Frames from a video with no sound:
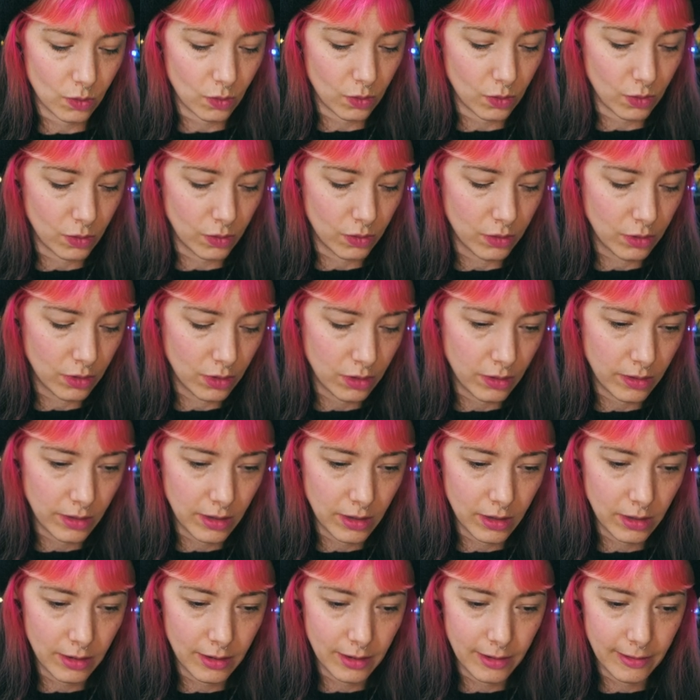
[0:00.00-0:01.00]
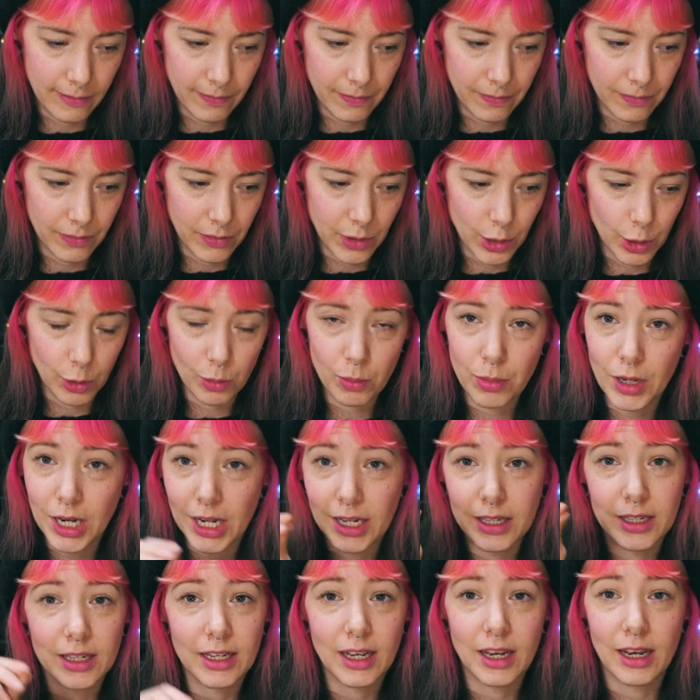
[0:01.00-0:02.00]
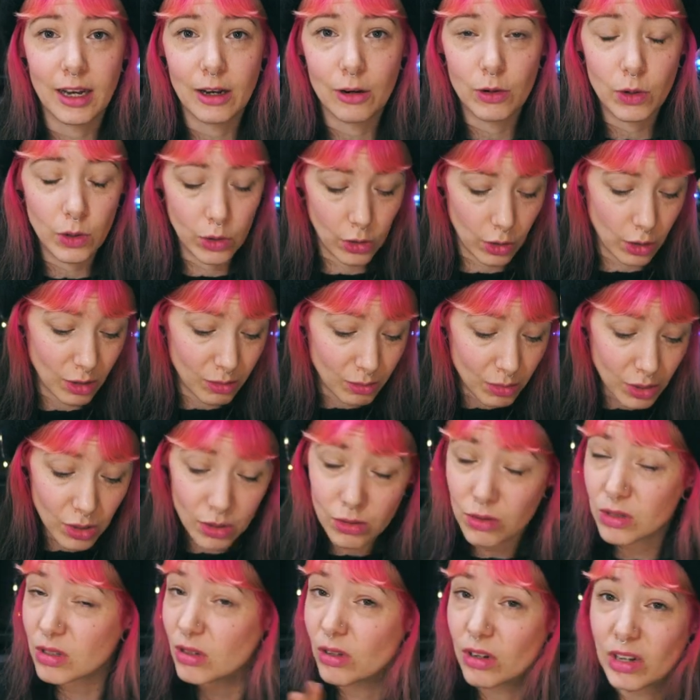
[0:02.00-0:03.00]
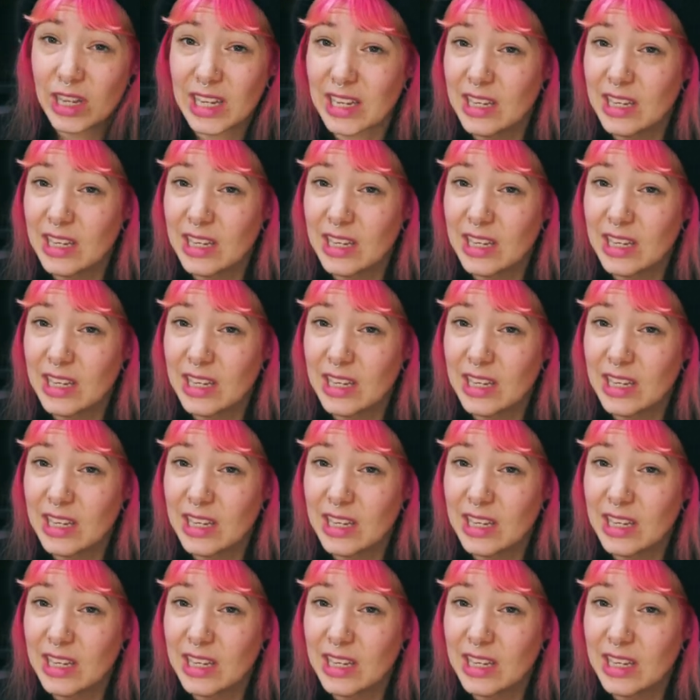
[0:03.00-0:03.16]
or, you know, planning it out on a computer.